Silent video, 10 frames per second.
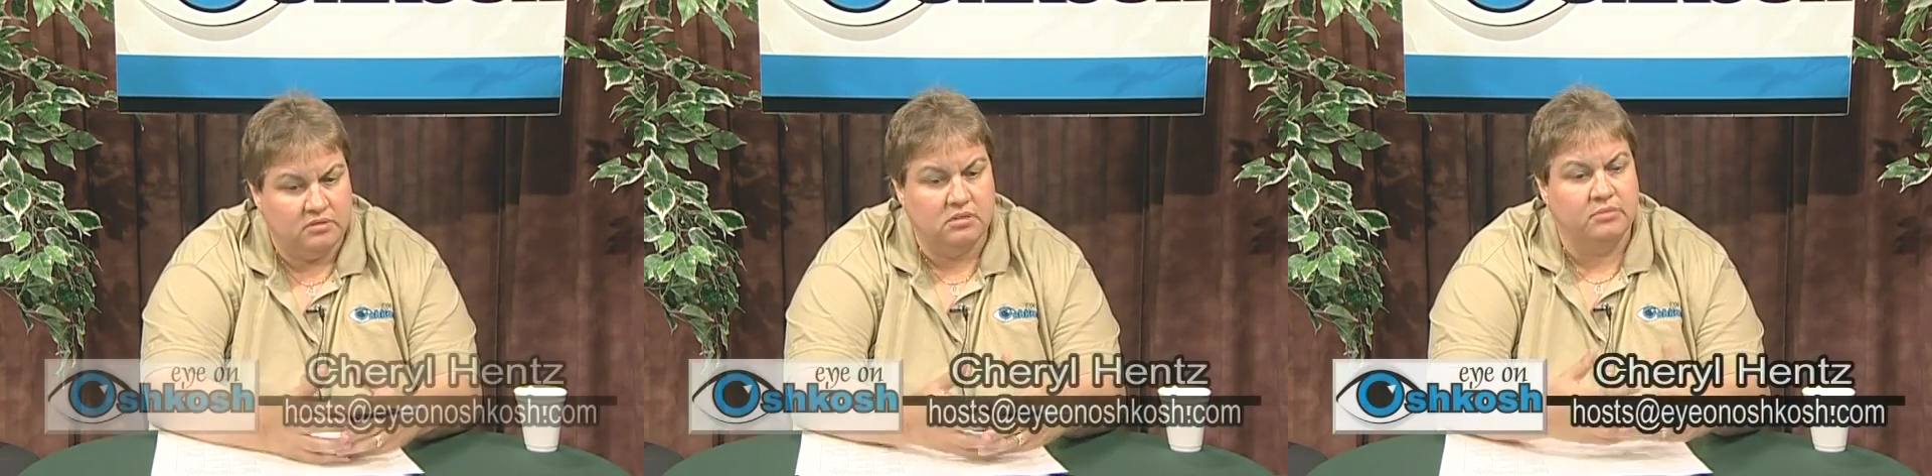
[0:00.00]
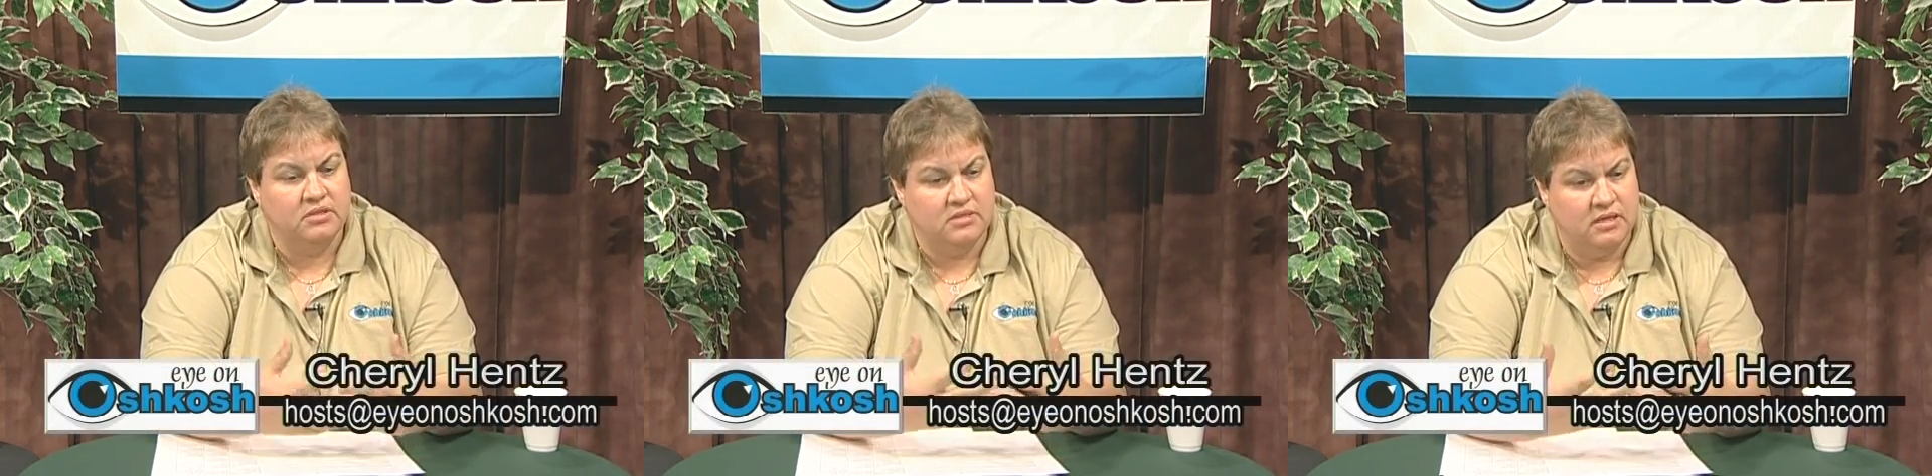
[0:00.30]
some
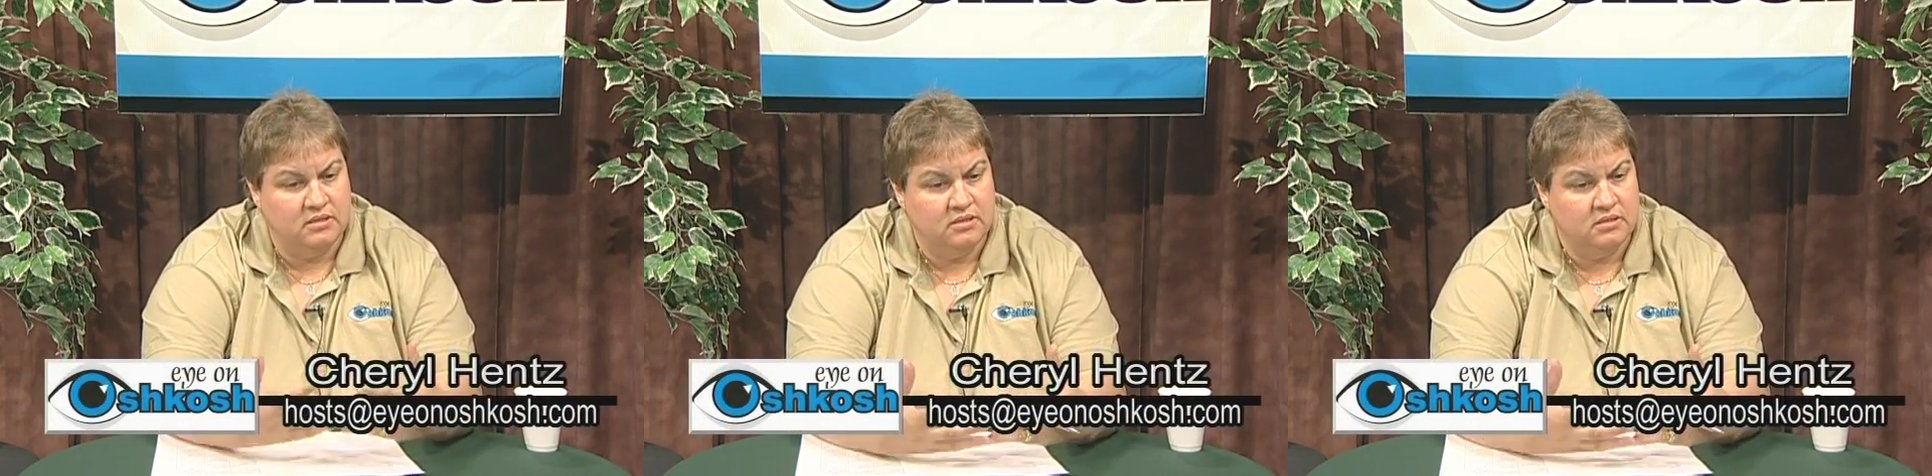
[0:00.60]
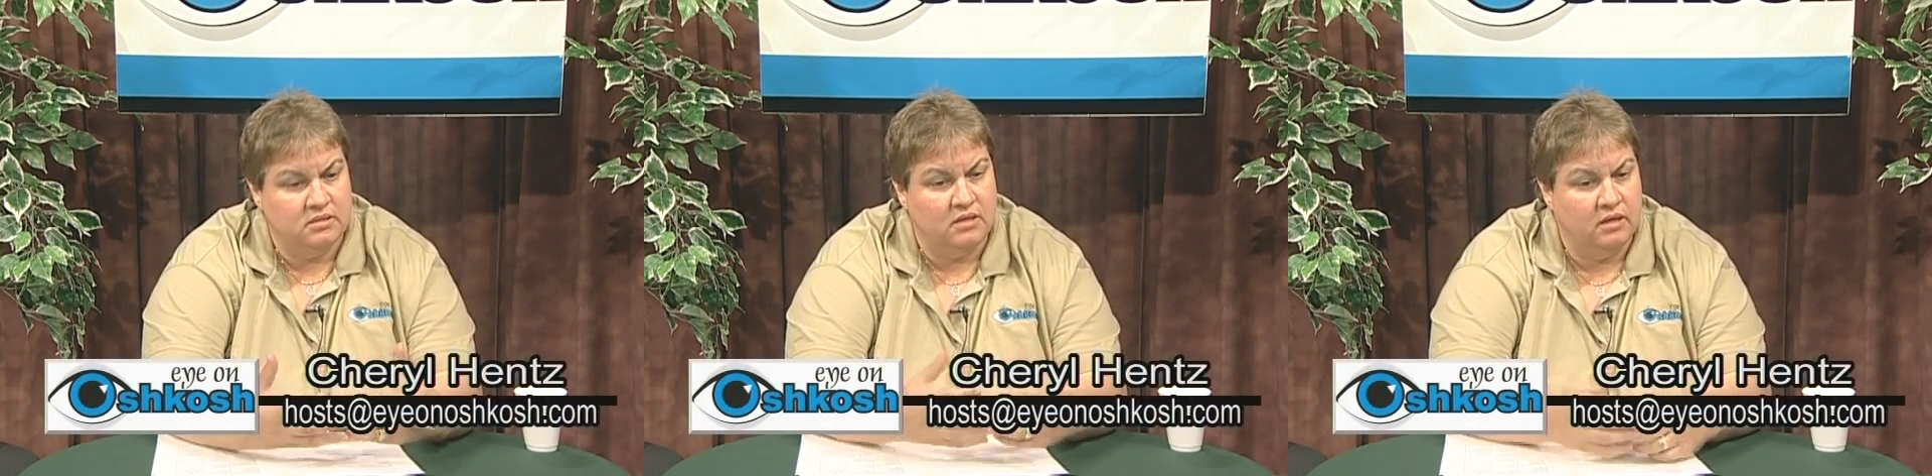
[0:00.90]
of the
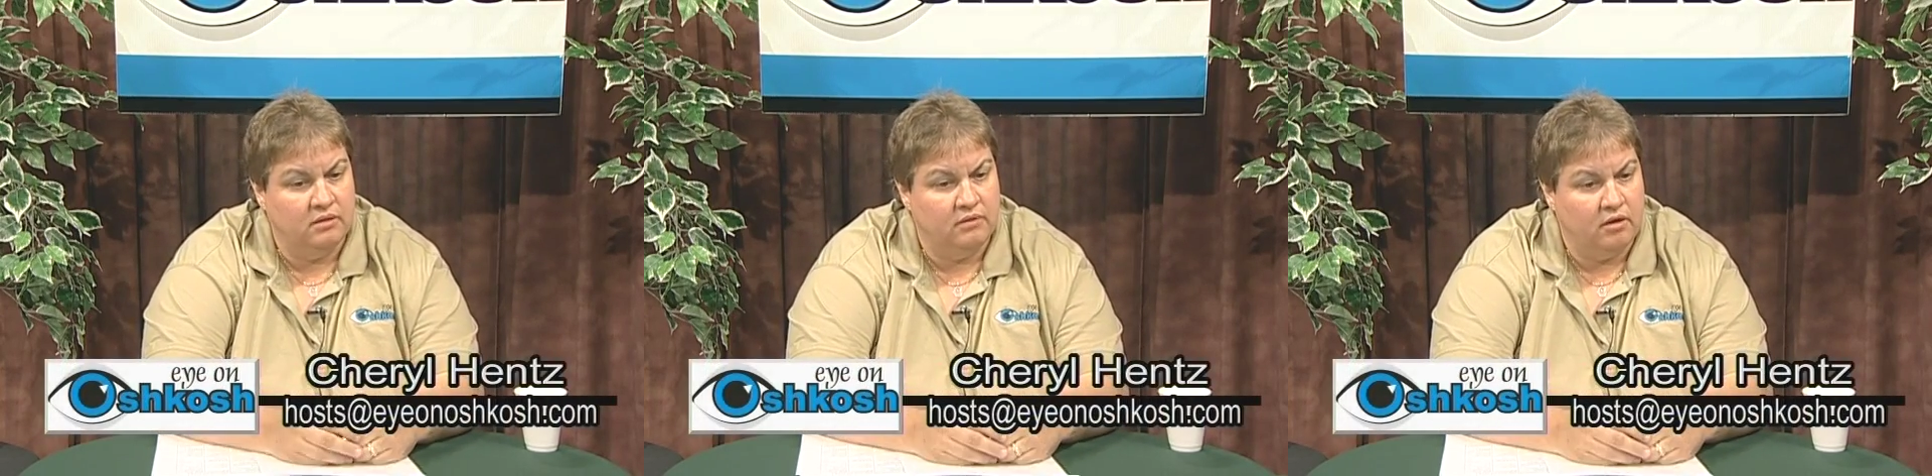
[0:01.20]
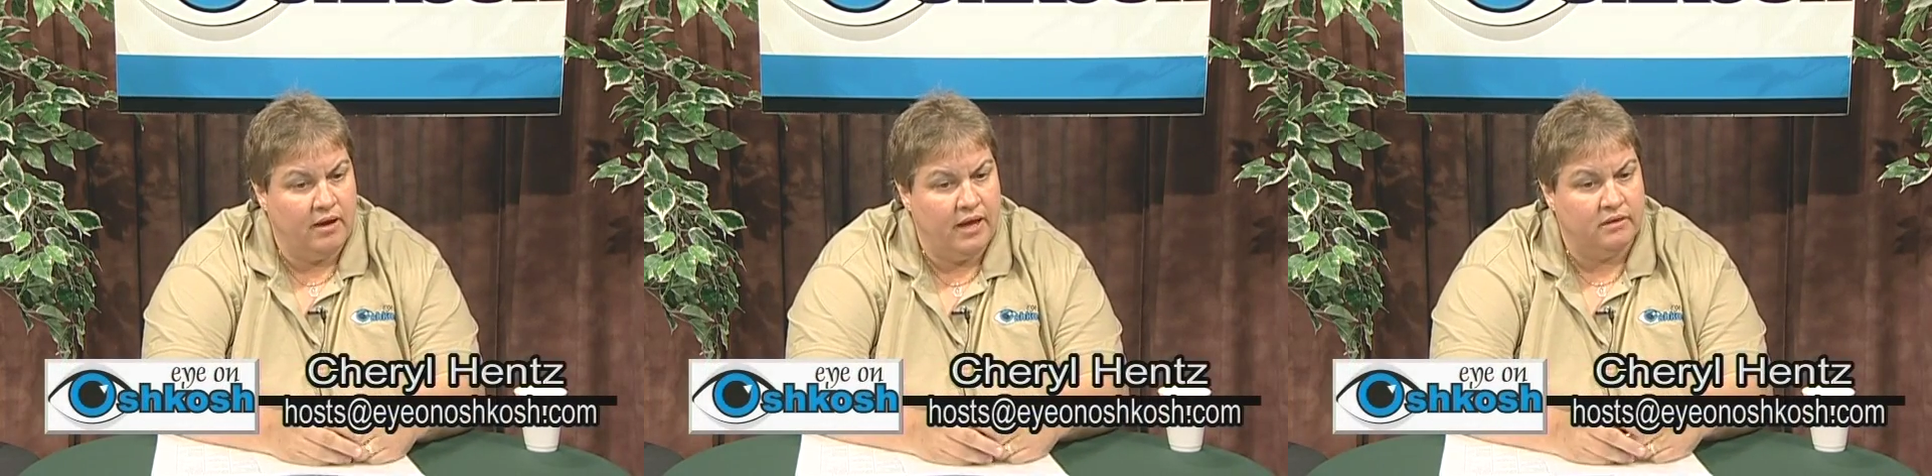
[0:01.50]
sentences that
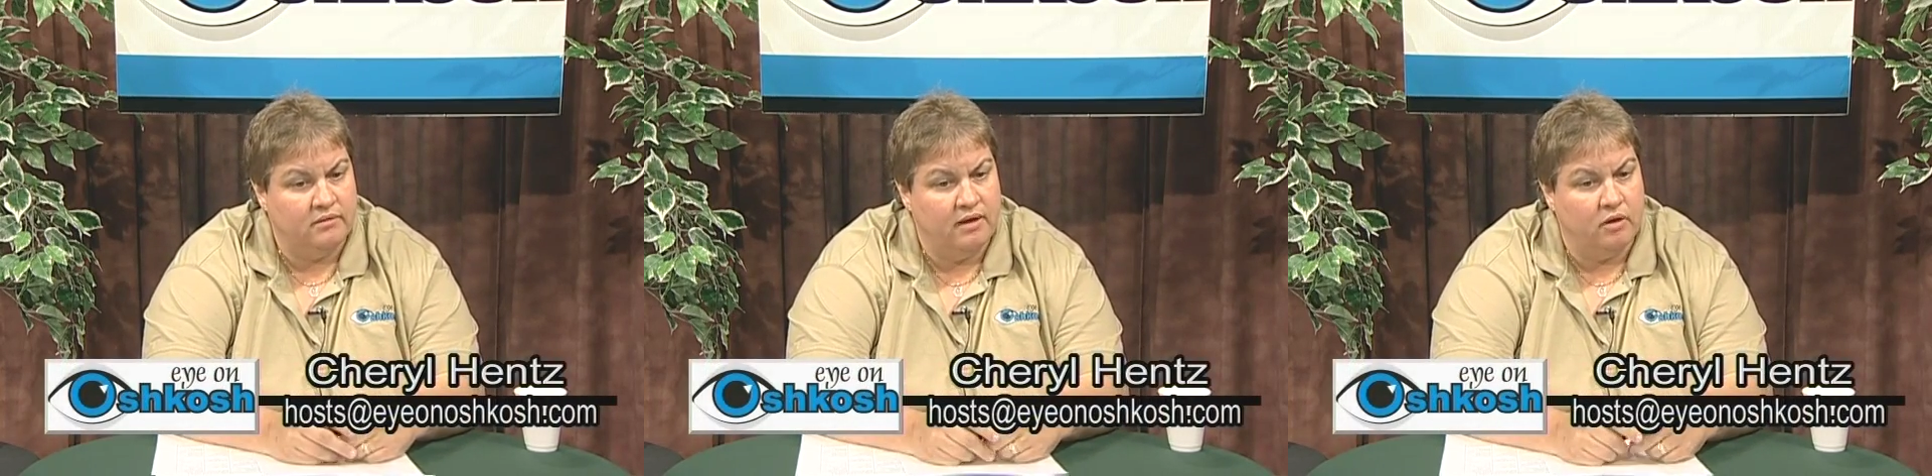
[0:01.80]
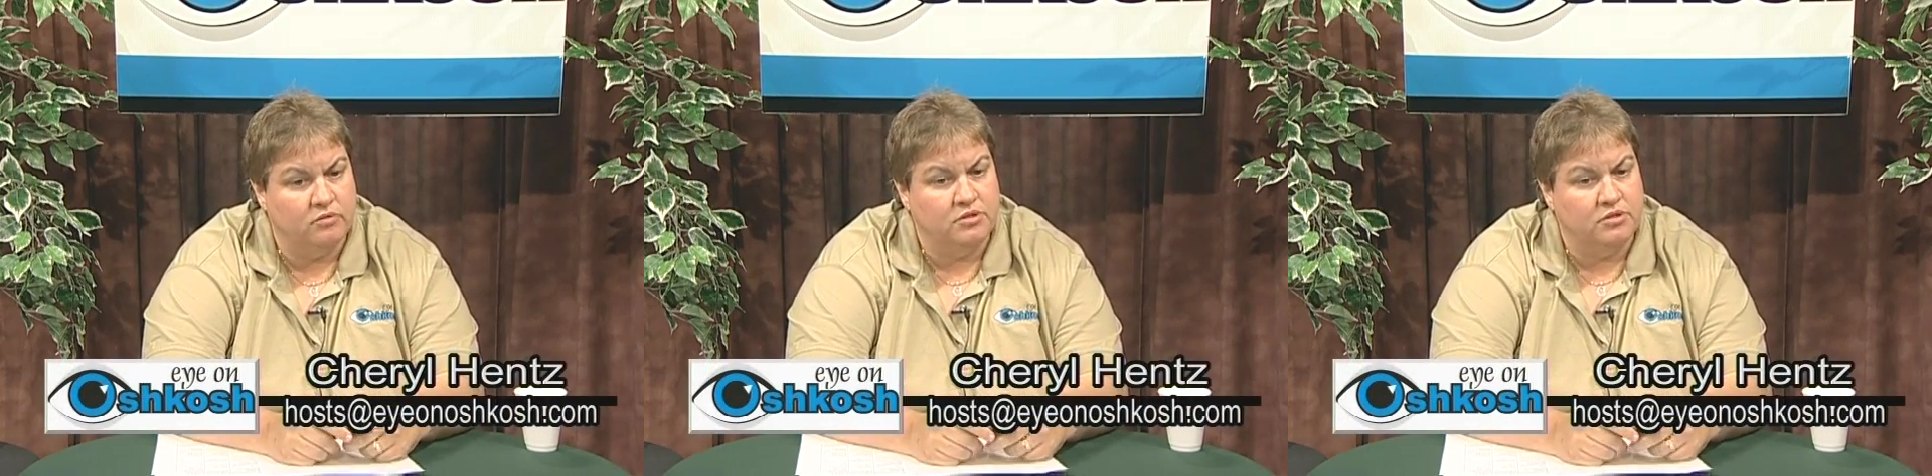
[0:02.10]
are handed down?